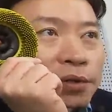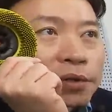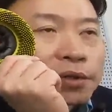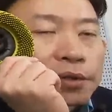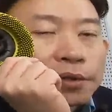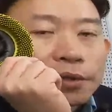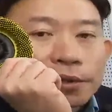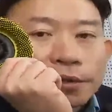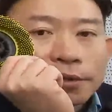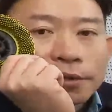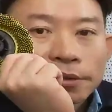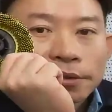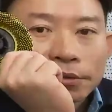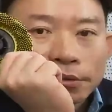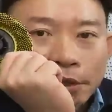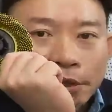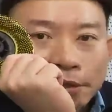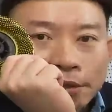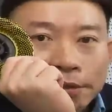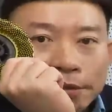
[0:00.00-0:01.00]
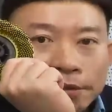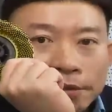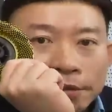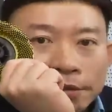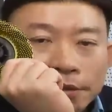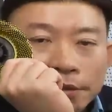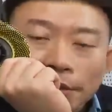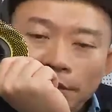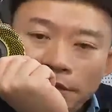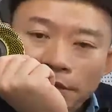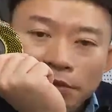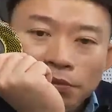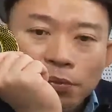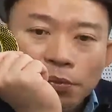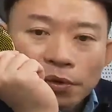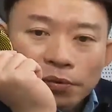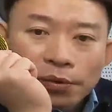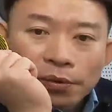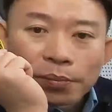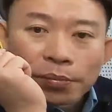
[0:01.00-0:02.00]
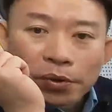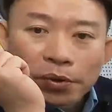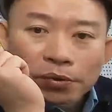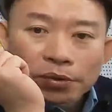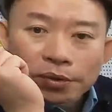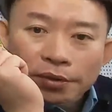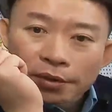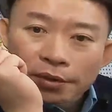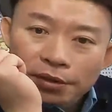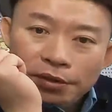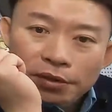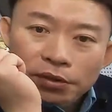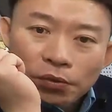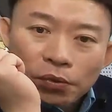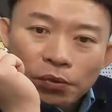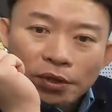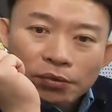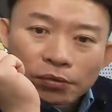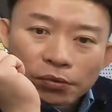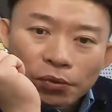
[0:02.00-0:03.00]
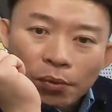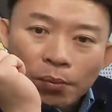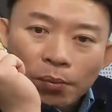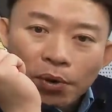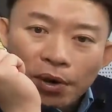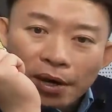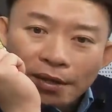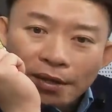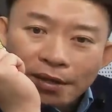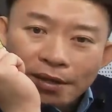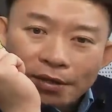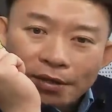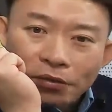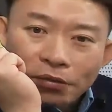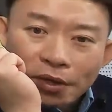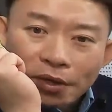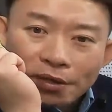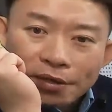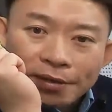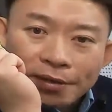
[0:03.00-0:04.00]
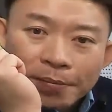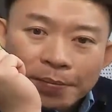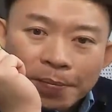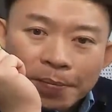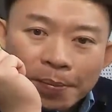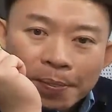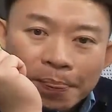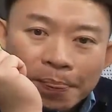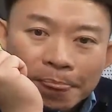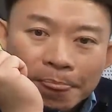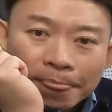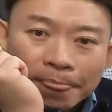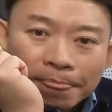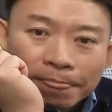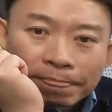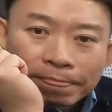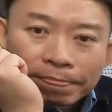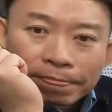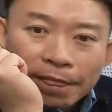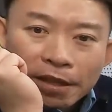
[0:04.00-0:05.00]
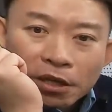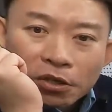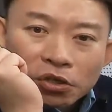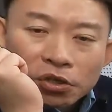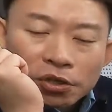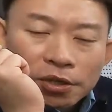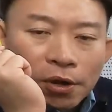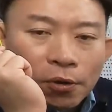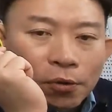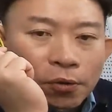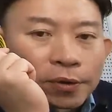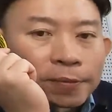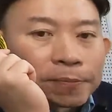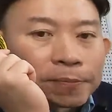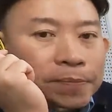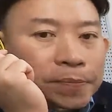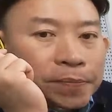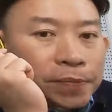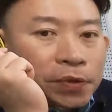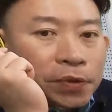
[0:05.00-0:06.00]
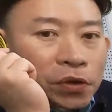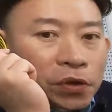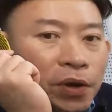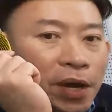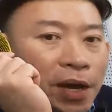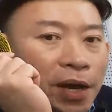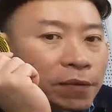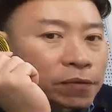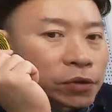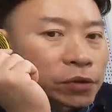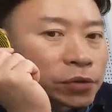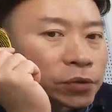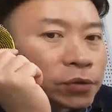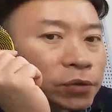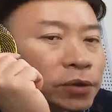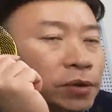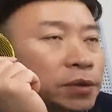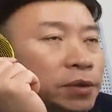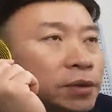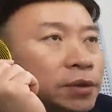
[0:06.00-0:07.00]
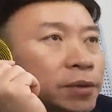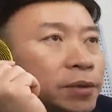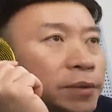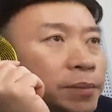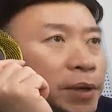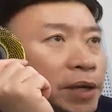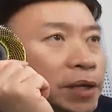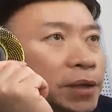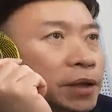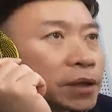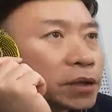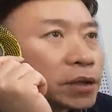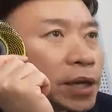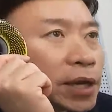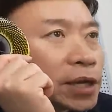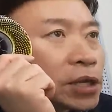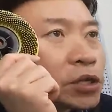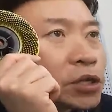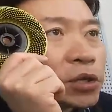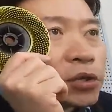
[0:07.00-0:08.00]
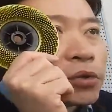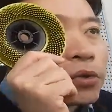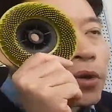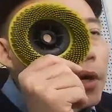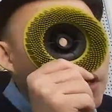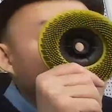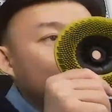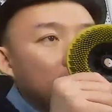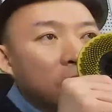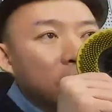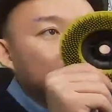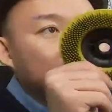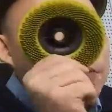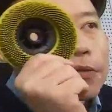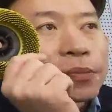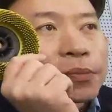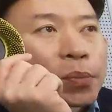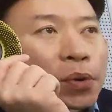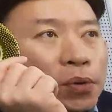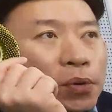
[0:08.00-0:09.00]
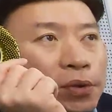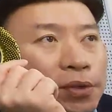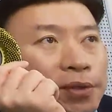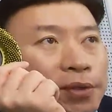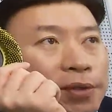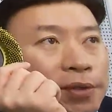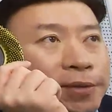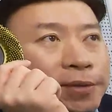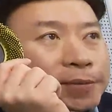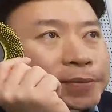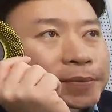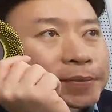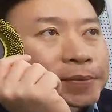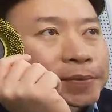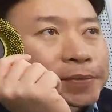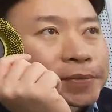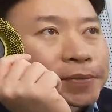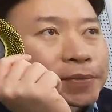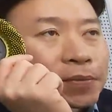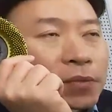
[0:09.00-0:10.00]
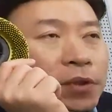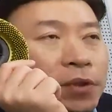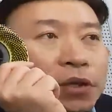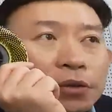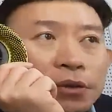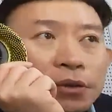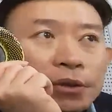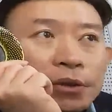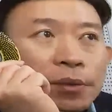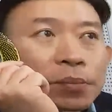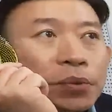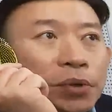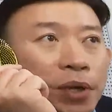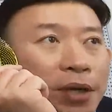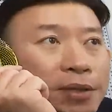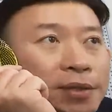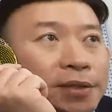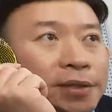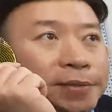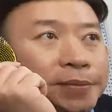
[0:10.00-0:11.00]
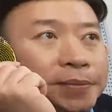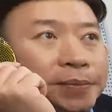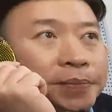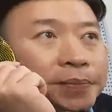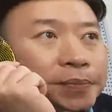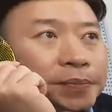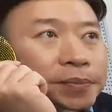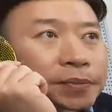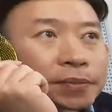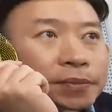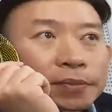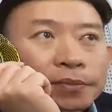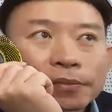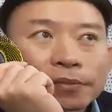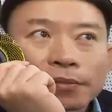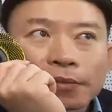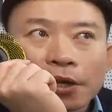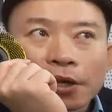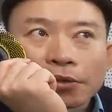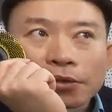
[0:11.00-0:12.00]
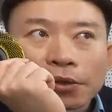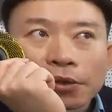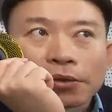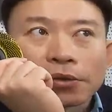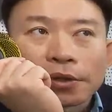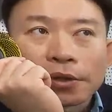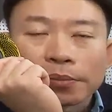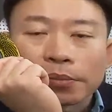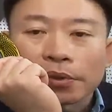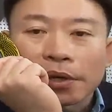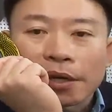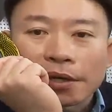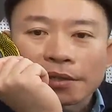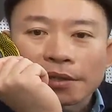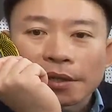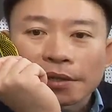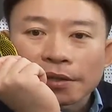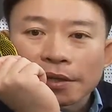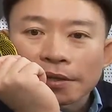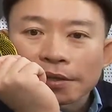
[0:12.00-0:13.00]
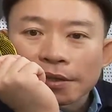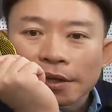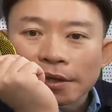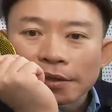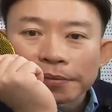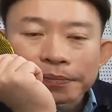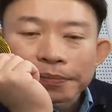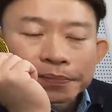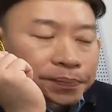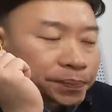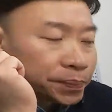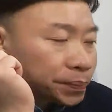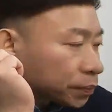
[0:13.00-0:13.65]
want, right? This is very important. This is quite normal idea, right? So you have to pay attention to a lot of points, not only price, not only price, as I said.